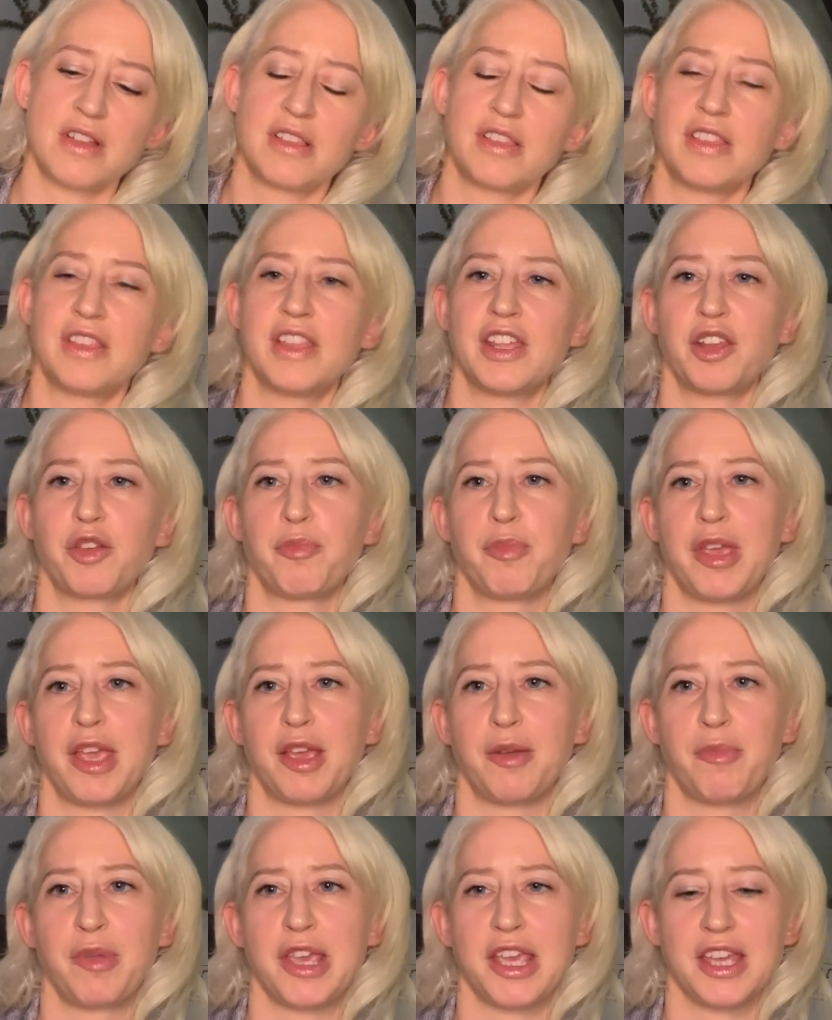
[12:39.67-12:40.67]
little pink
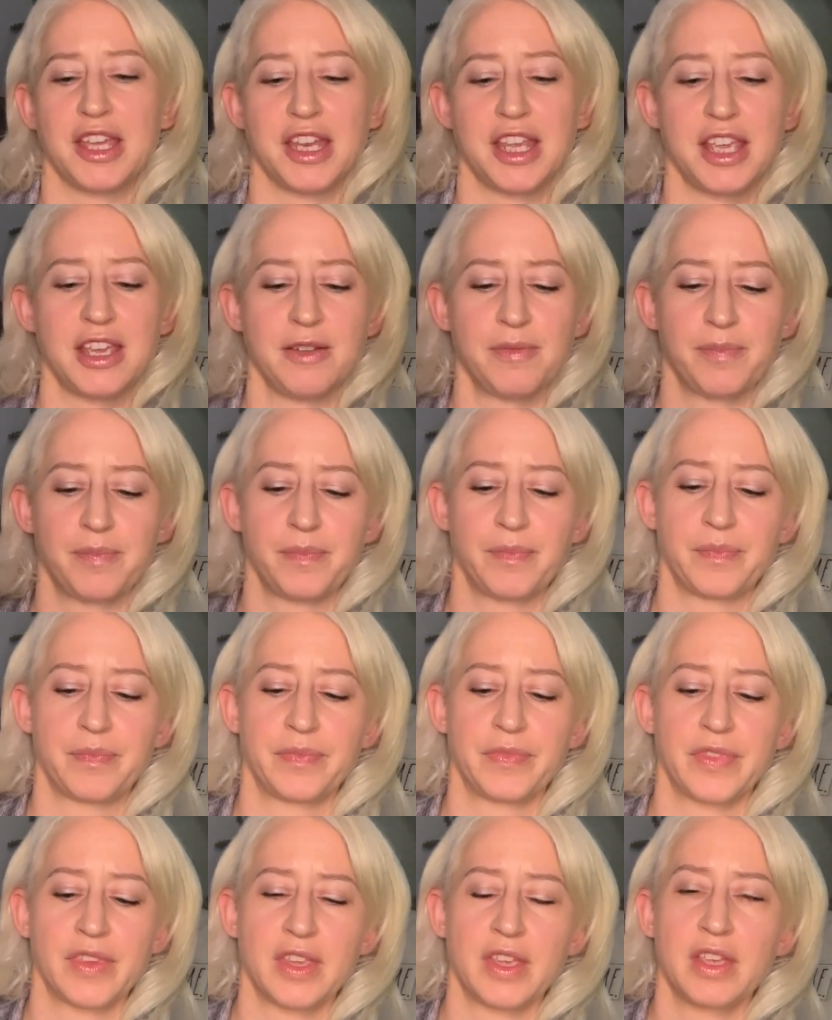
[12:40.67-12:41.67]
peony,
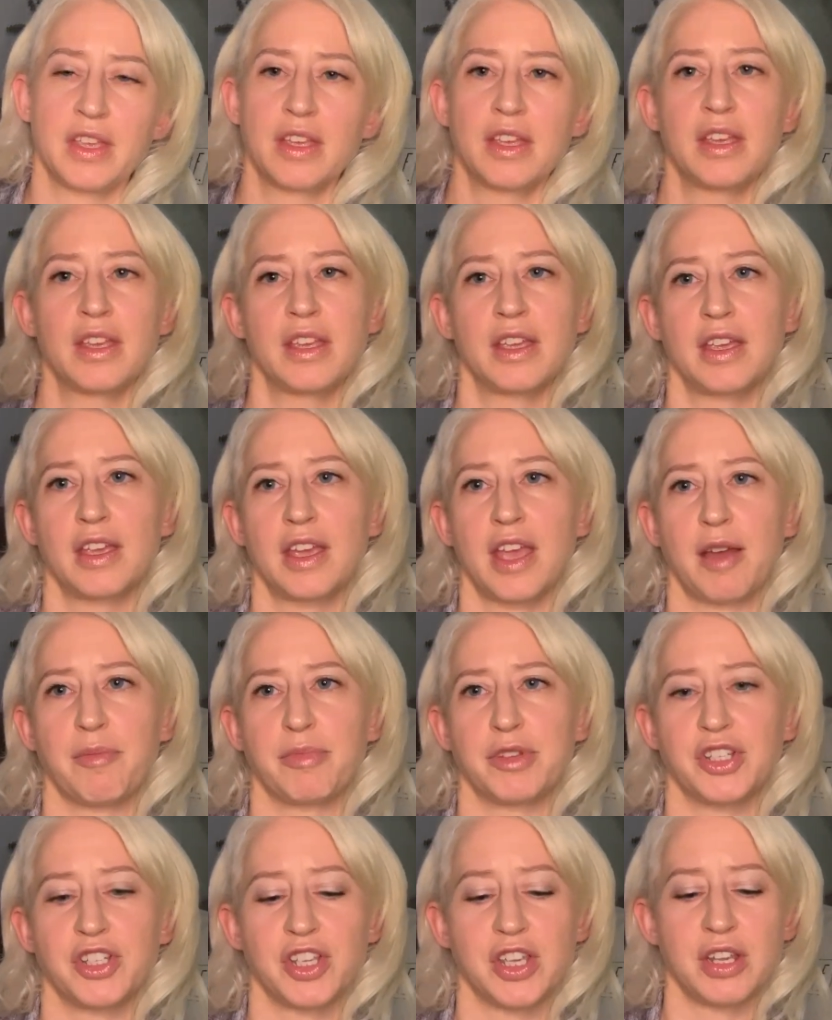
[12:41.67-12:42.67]

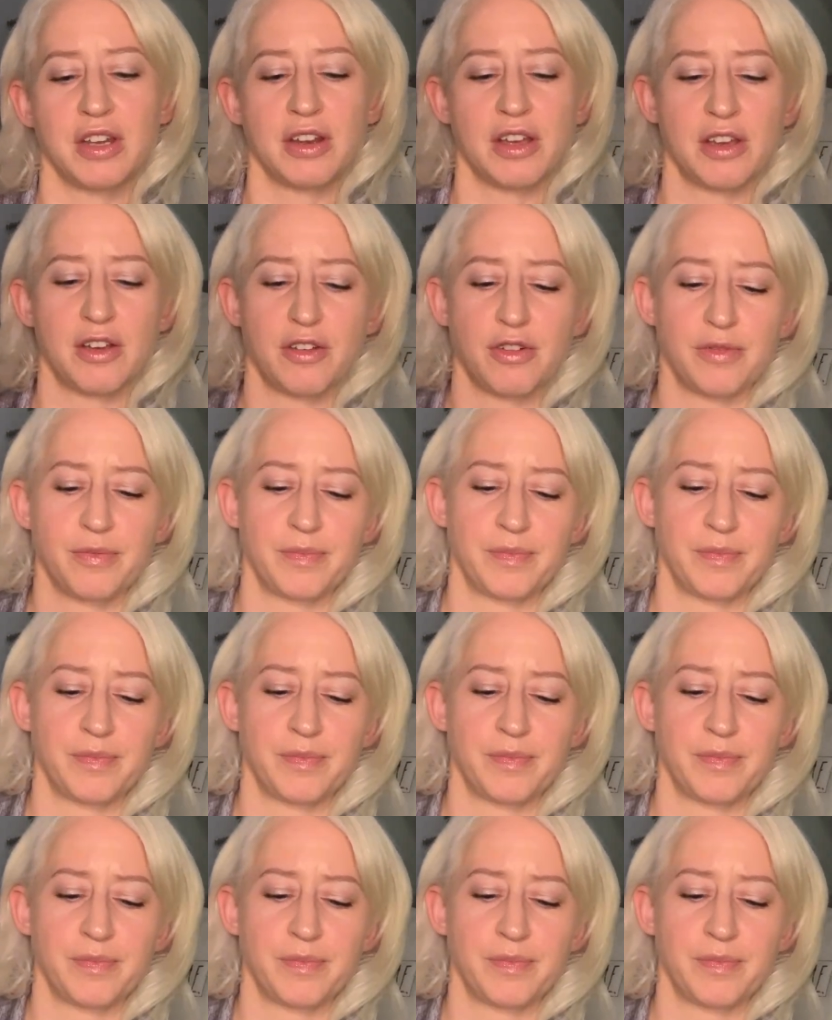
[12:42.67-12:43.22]
cappuccino,